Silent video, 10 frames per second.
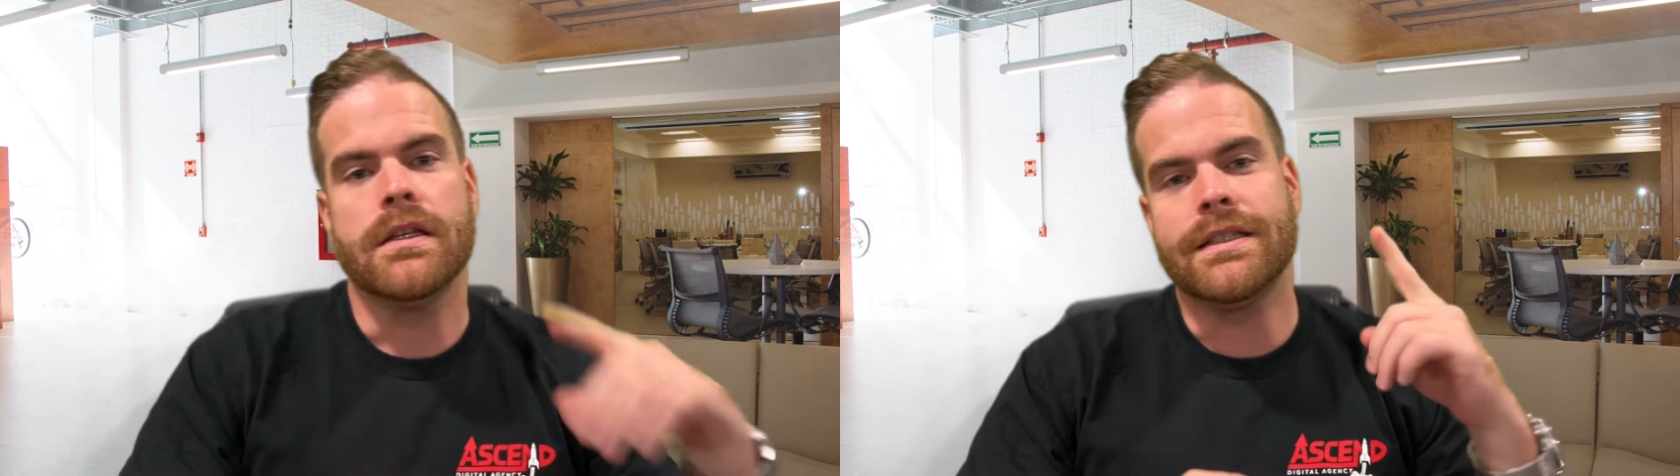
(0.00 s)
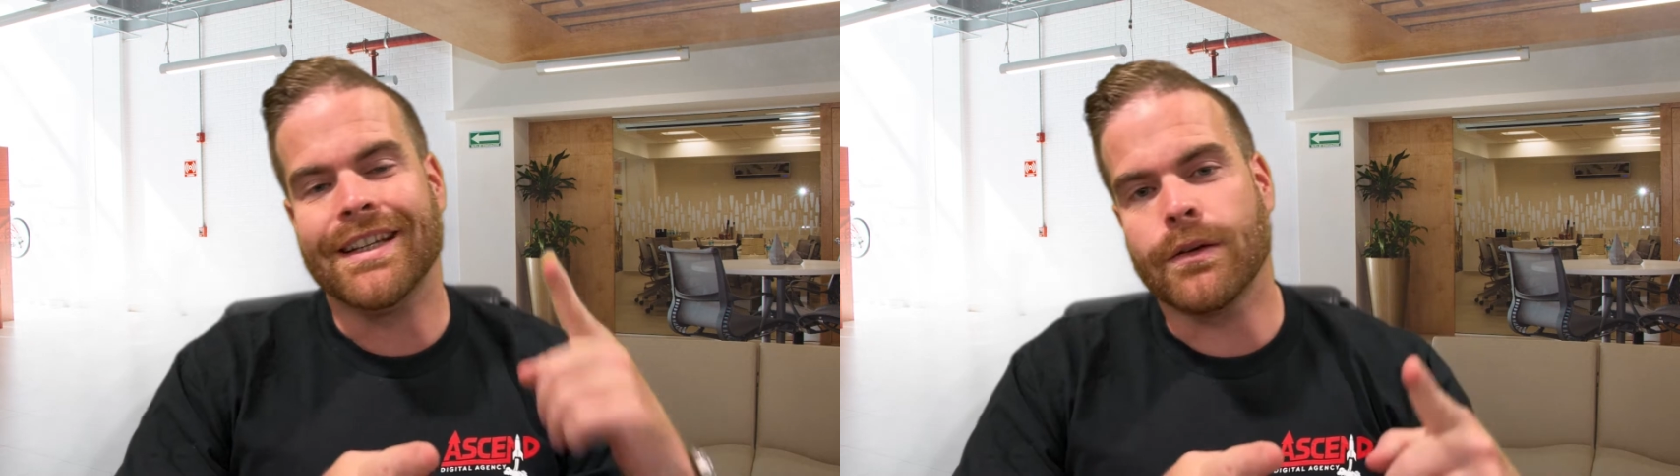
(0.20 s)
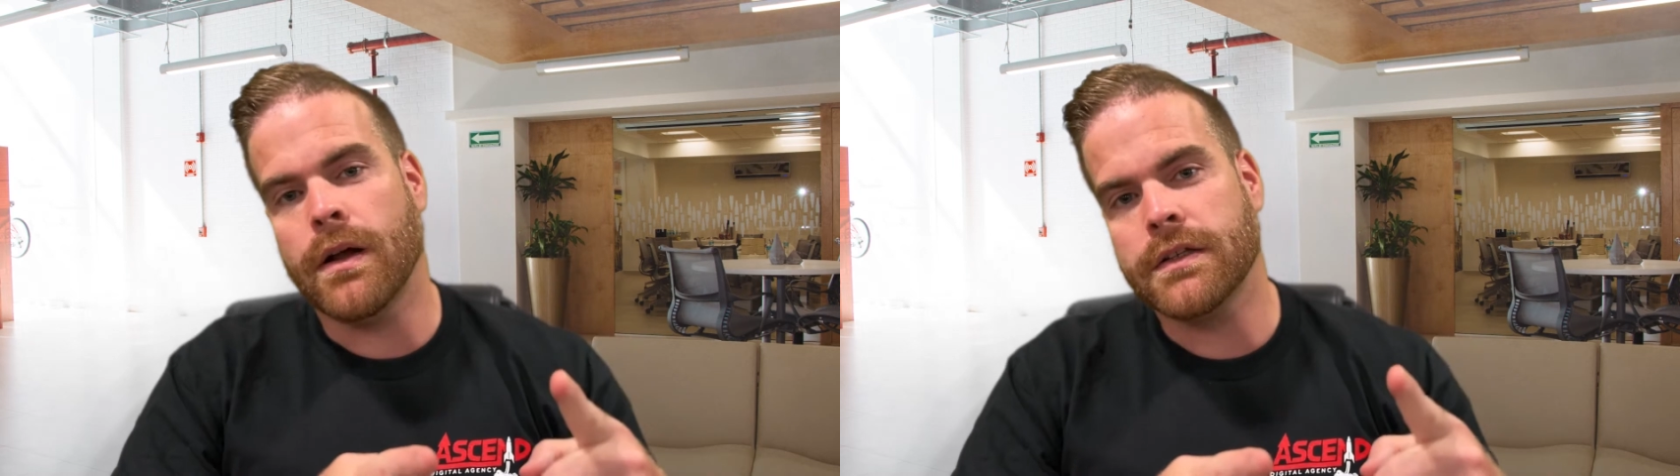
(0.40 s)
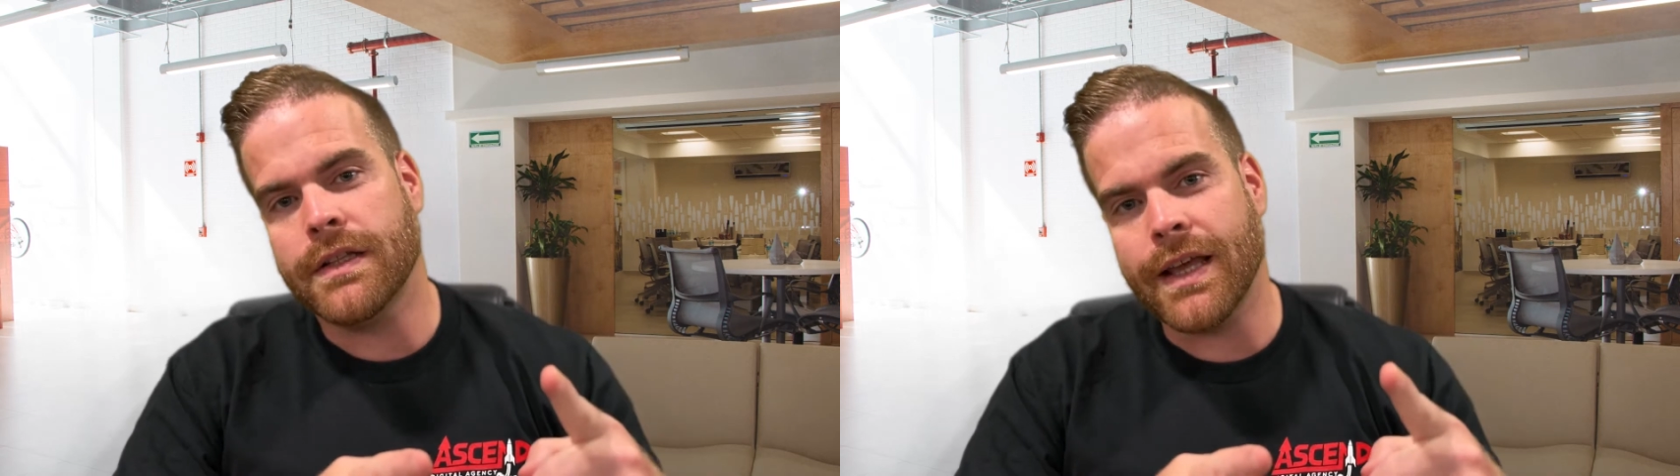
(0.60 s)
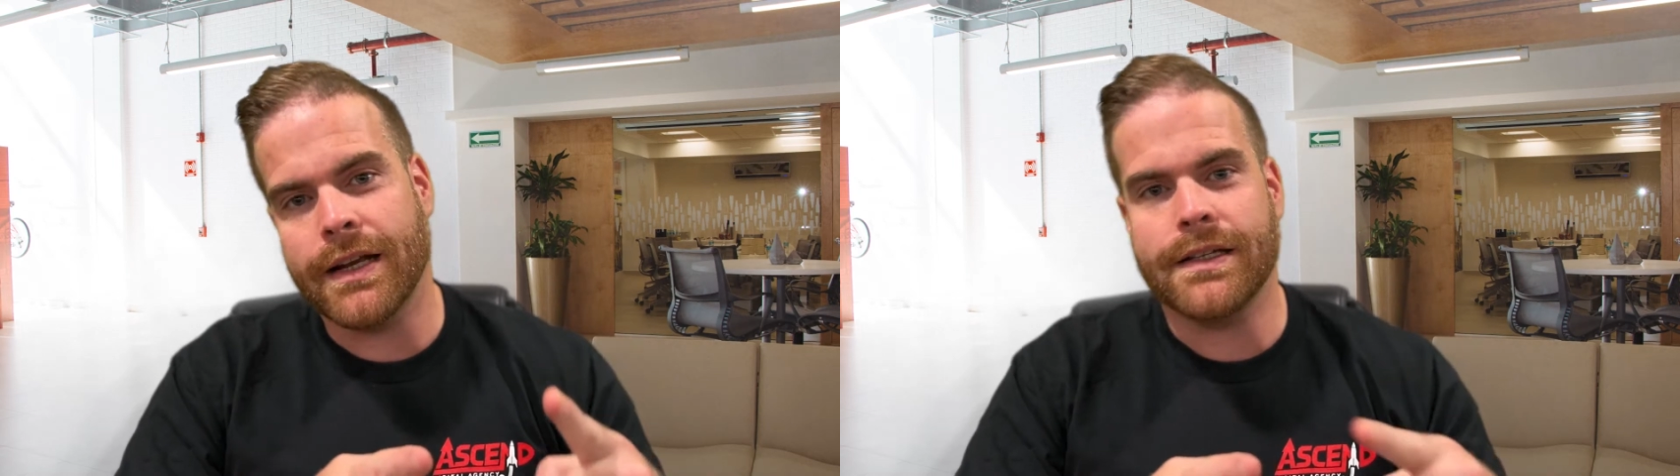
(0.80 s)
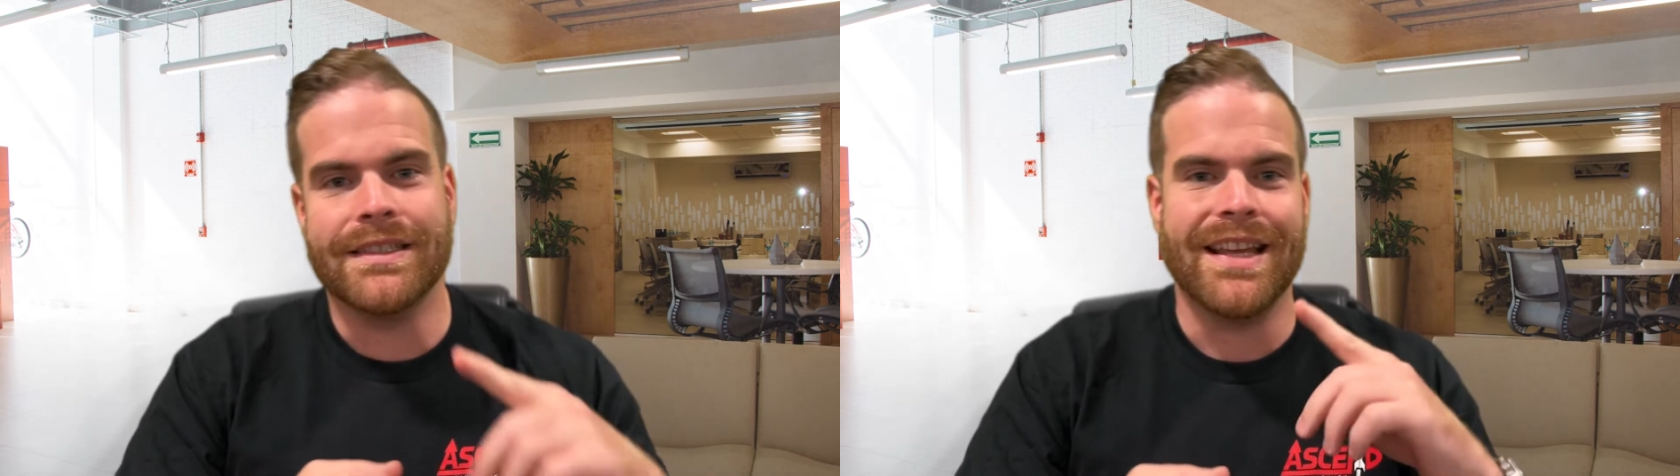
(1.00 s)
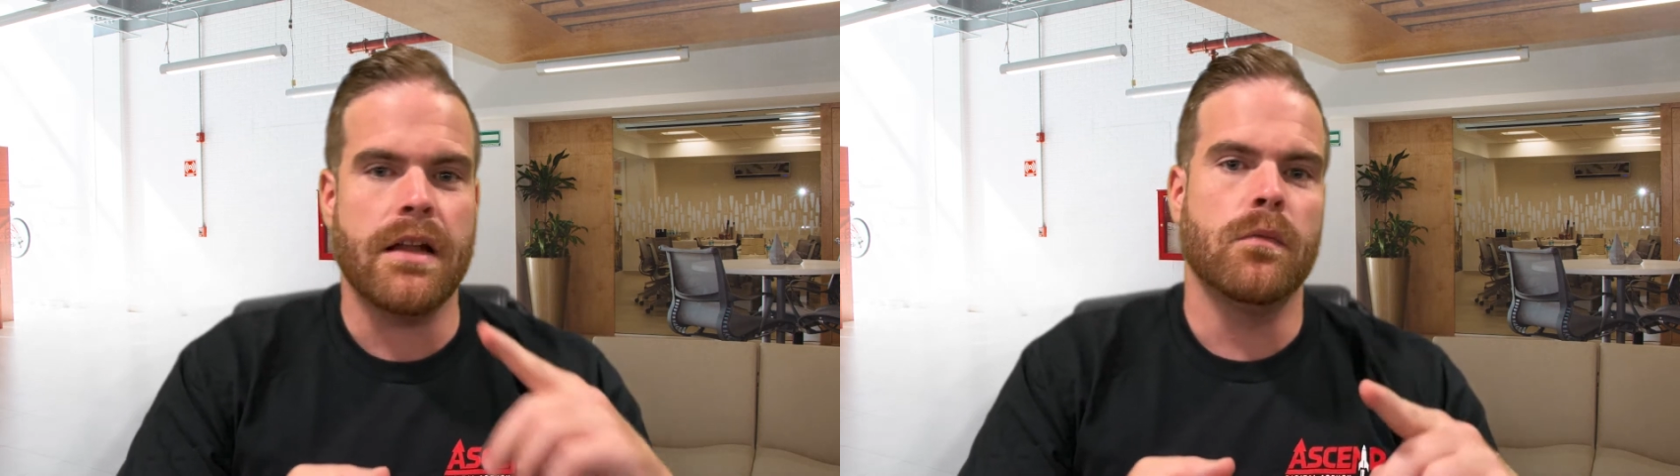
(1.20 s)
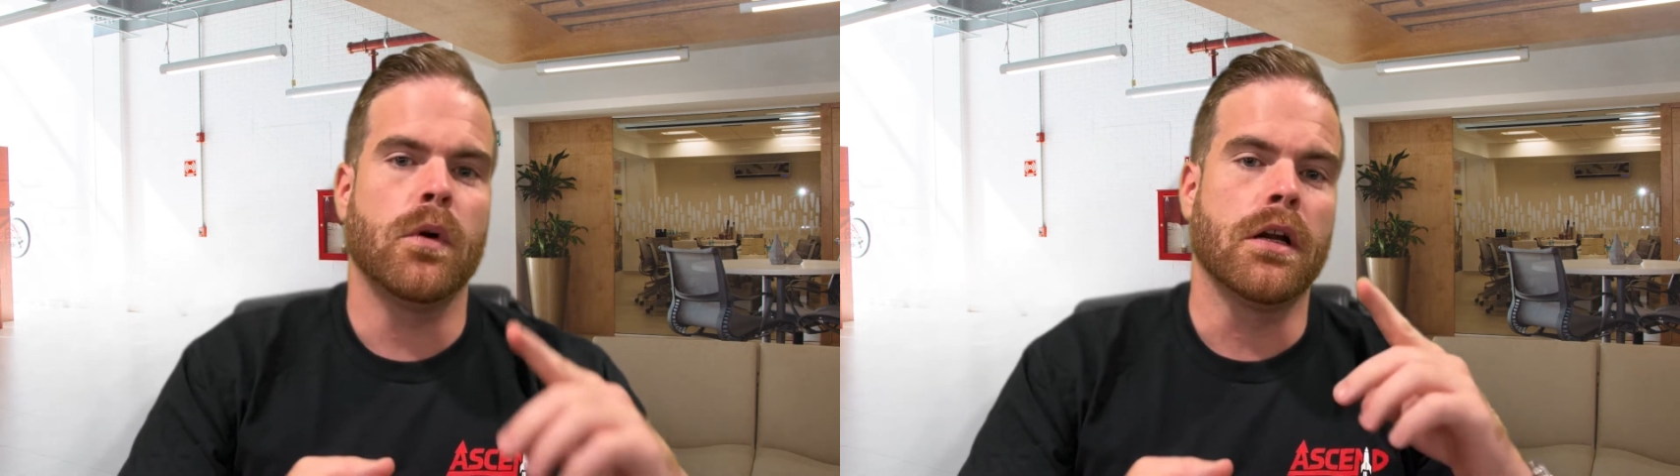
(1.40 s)
Stick around to the end because
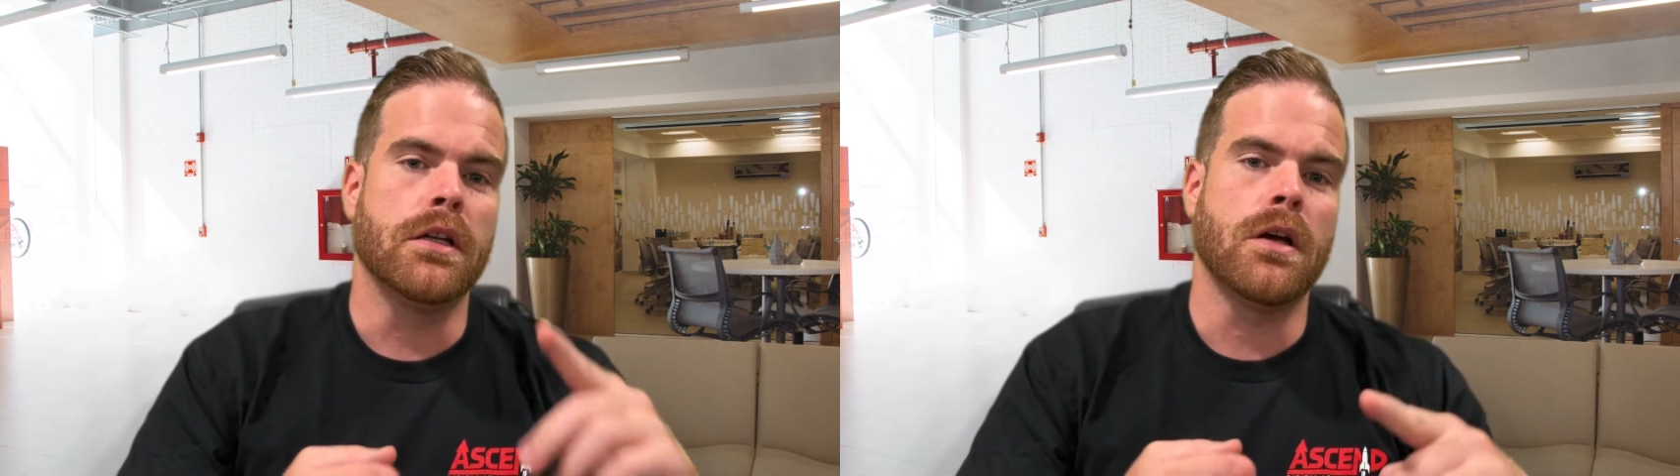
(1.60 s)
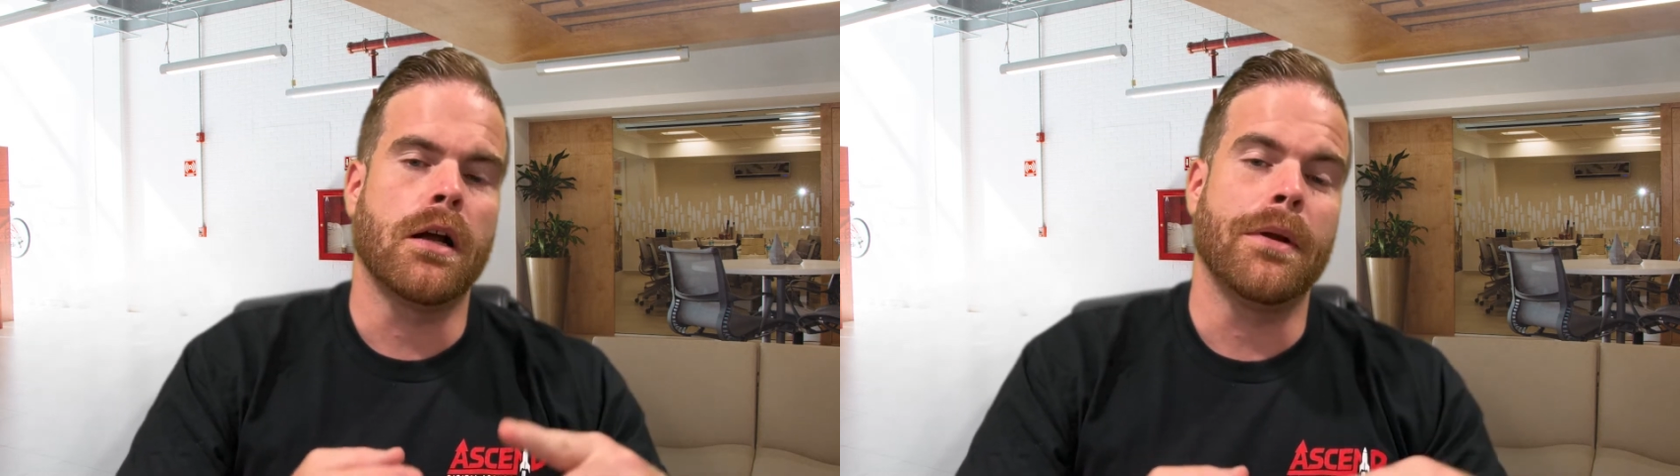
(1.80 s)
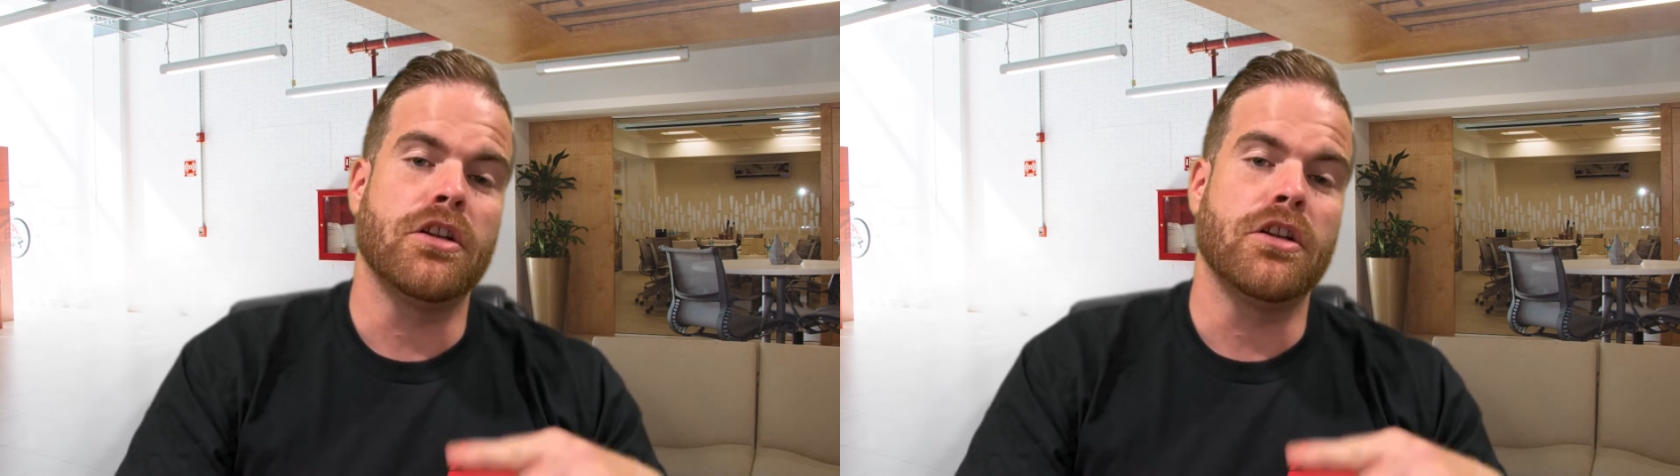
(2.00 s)
then we're going to talk about a